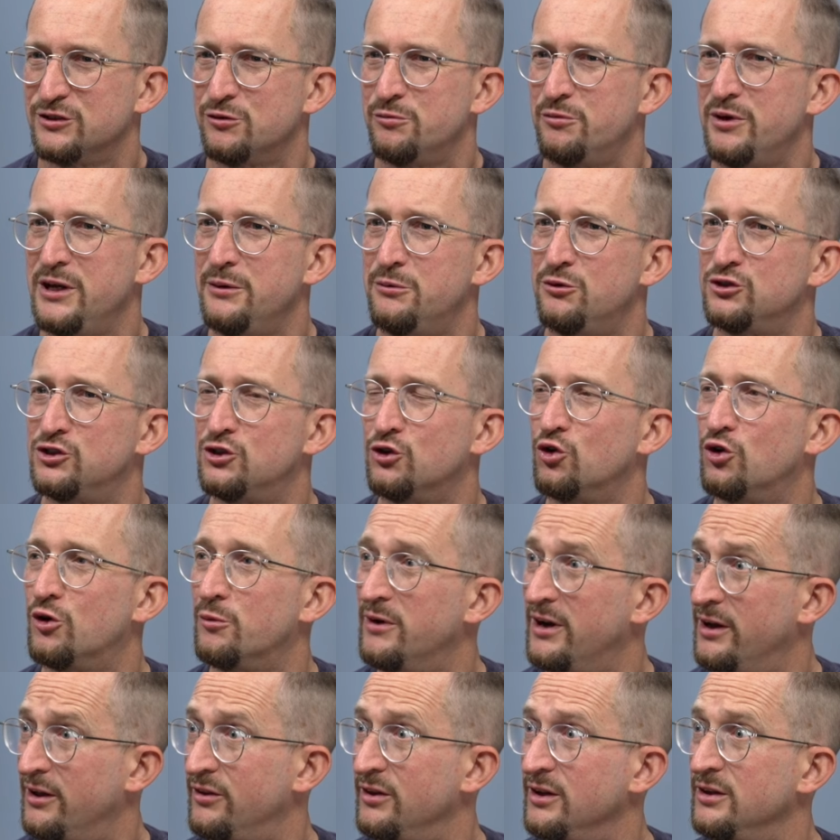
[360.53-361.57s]
when people talk
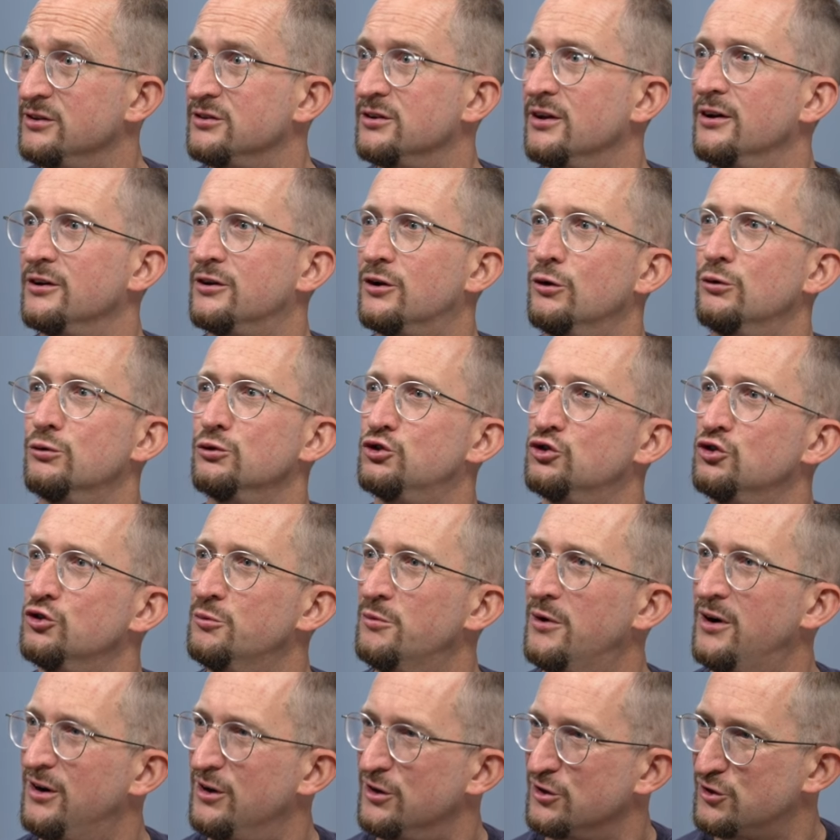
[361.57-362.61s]
about things like cultural
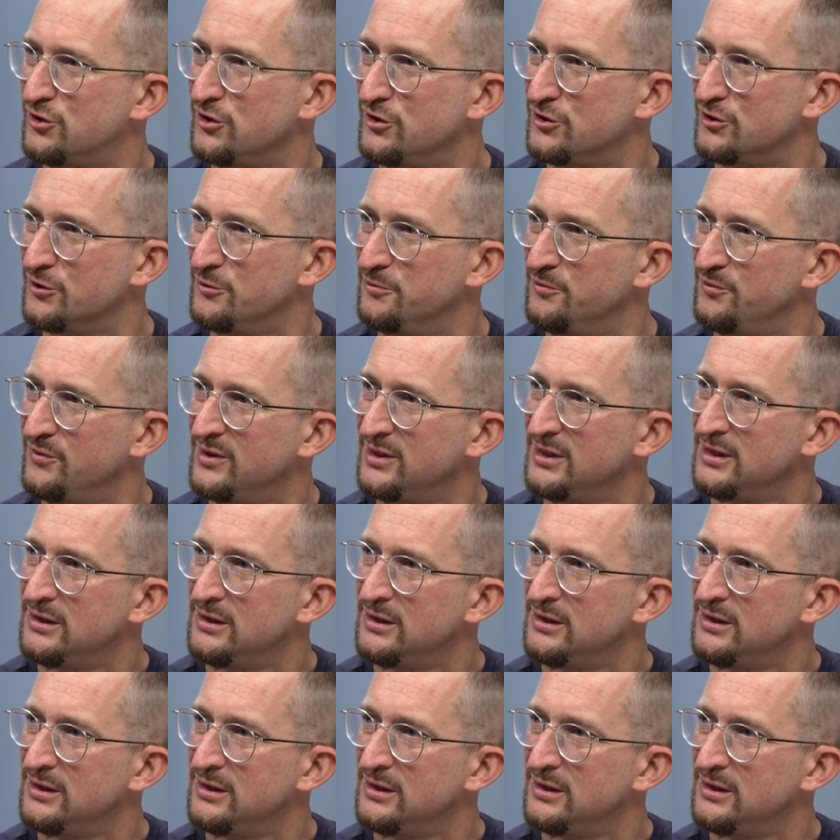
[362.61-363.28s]
Marxism